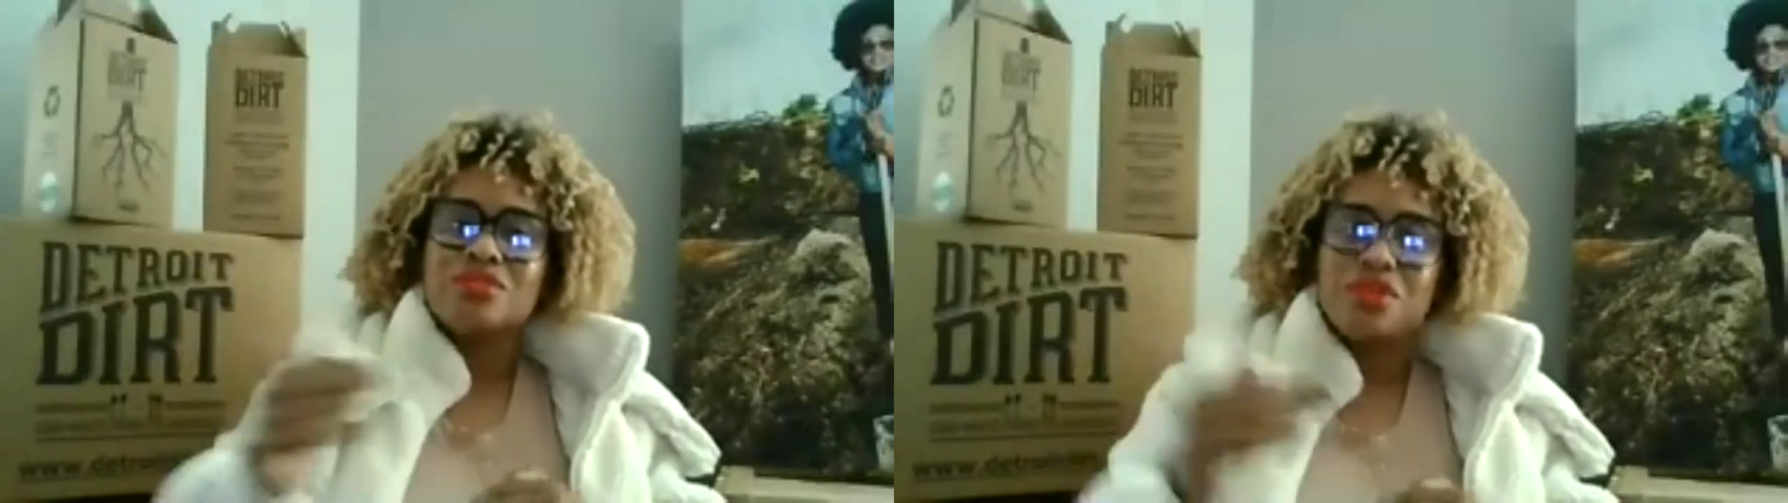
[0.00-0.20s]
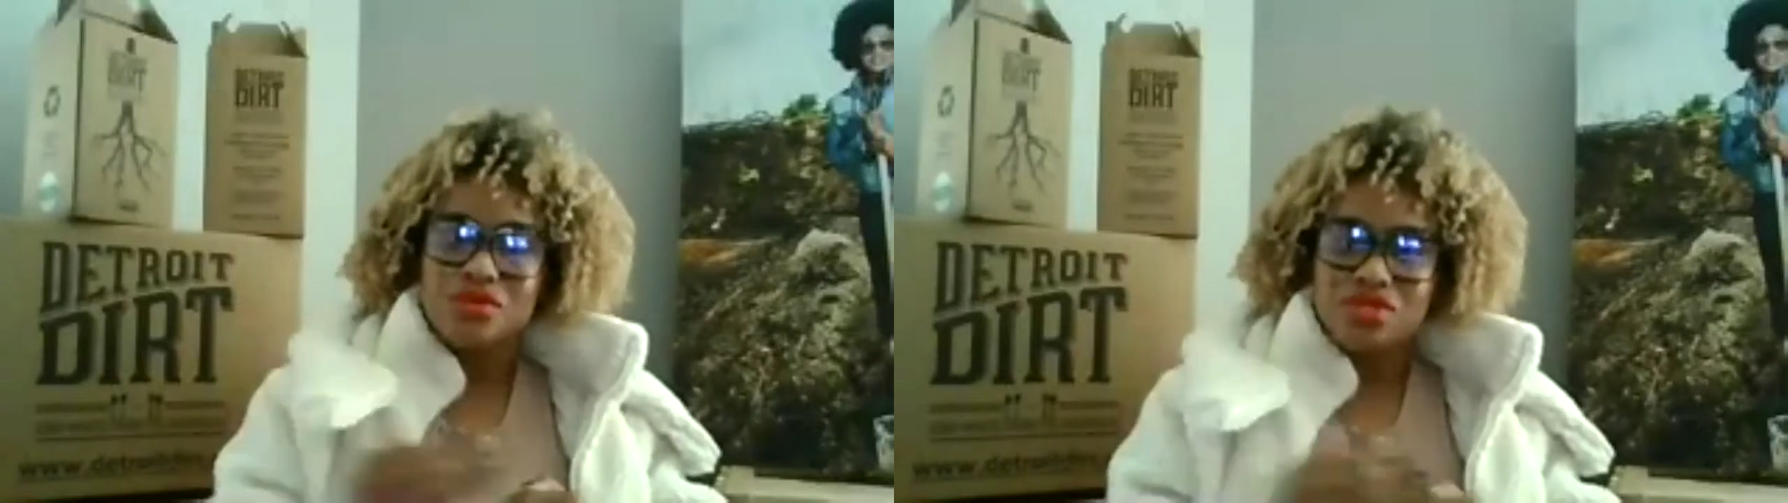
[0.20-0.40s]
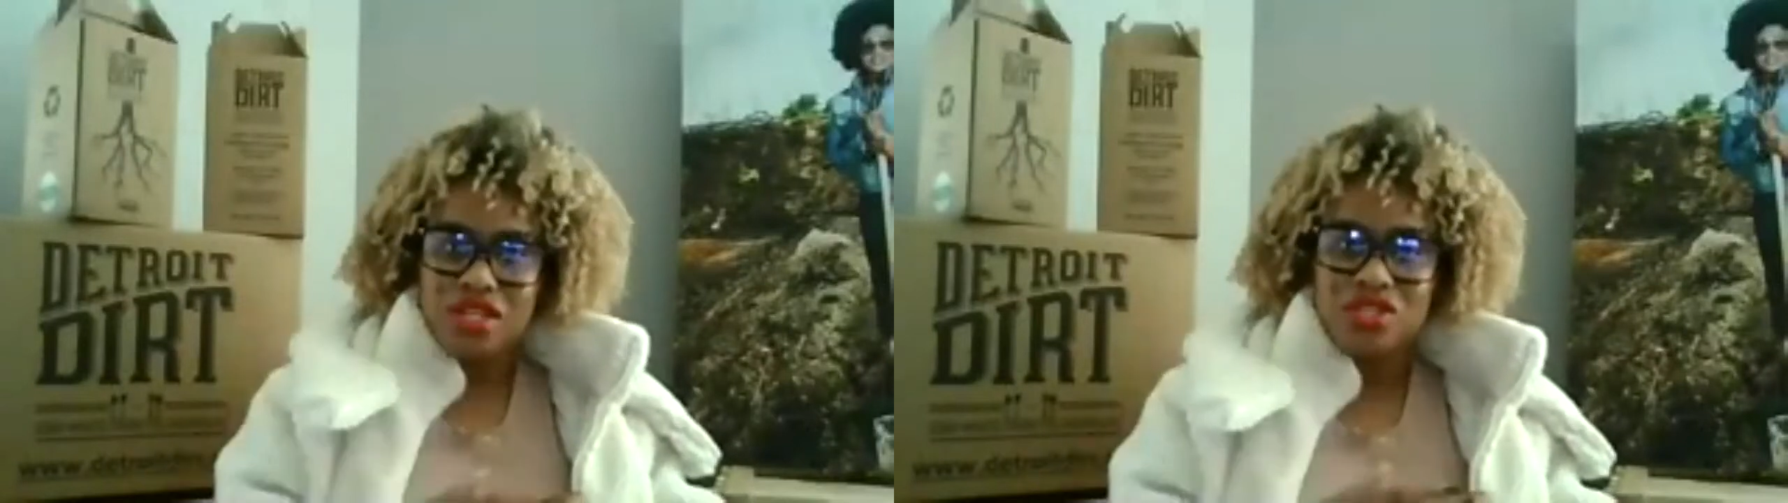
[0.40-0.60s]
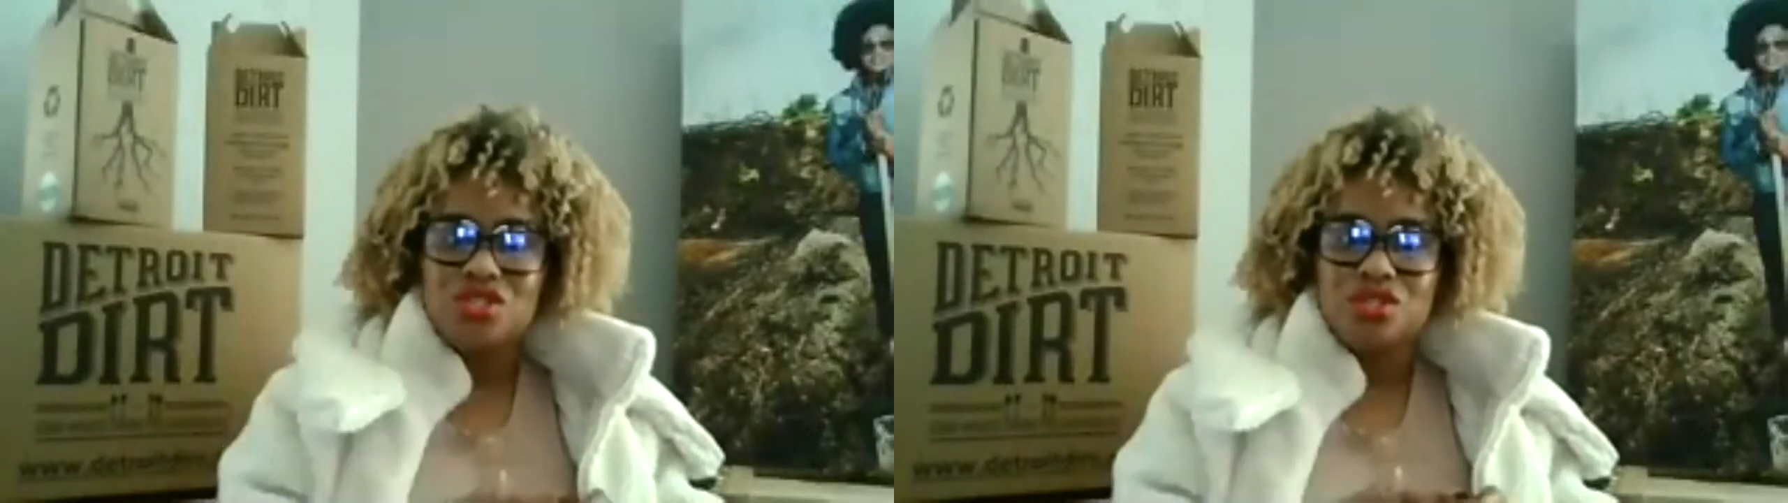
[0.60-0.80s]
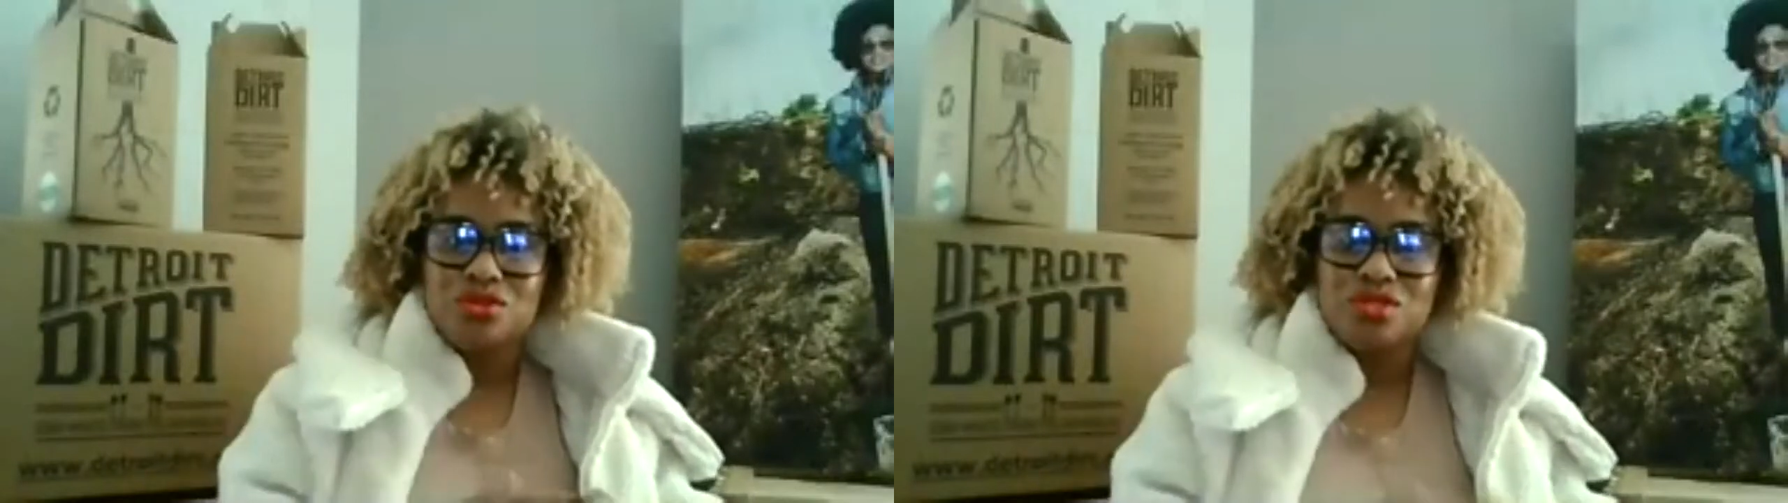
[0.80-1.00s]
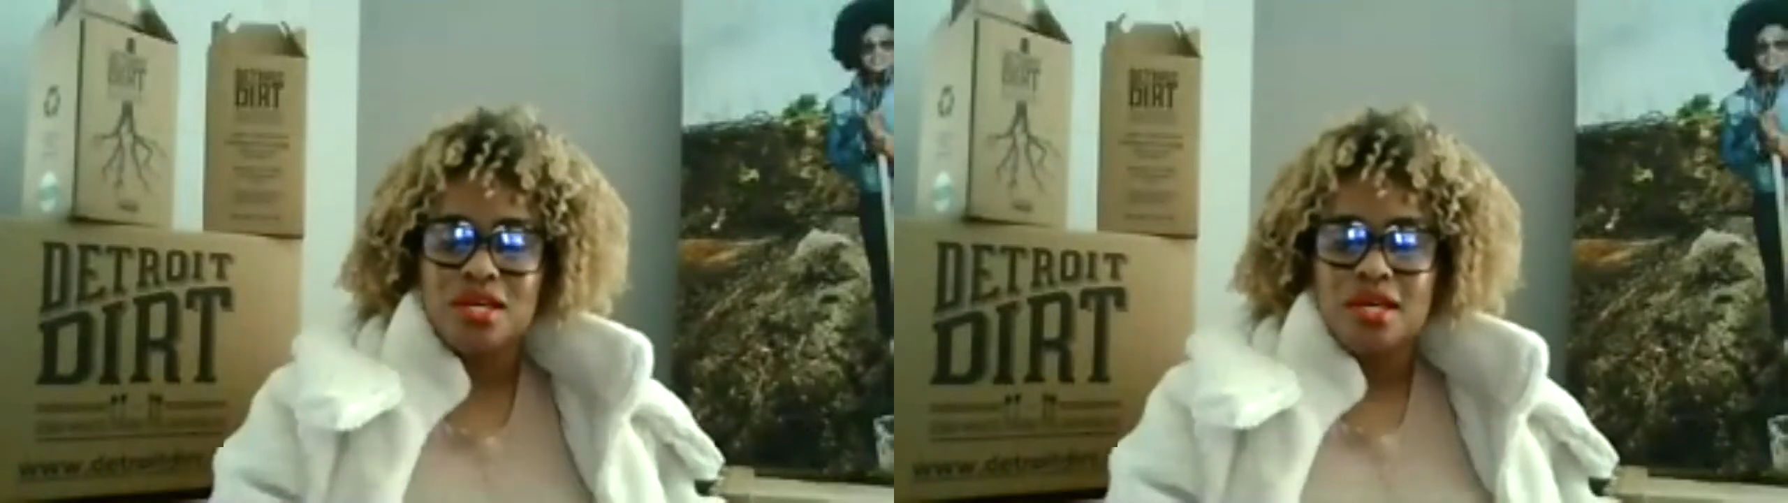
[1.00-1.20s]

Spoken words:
those issues.